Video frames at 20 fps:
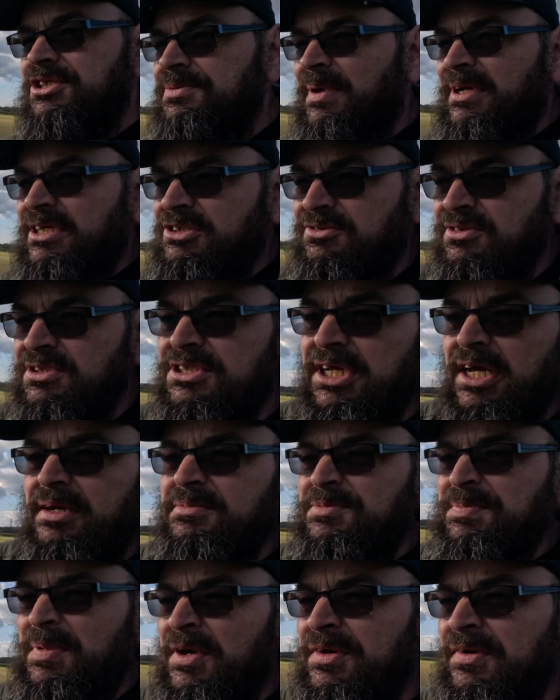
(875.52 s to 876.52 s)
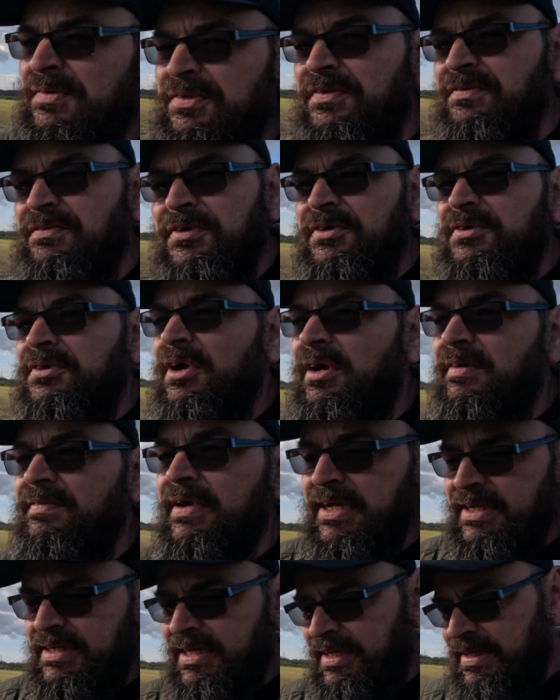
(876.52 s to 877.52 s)
some extra steps, burn off the food that I've
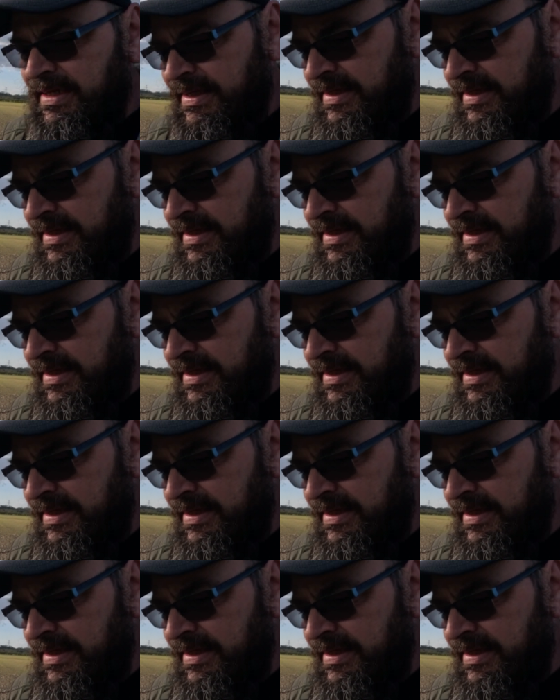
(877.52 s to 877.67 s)
had.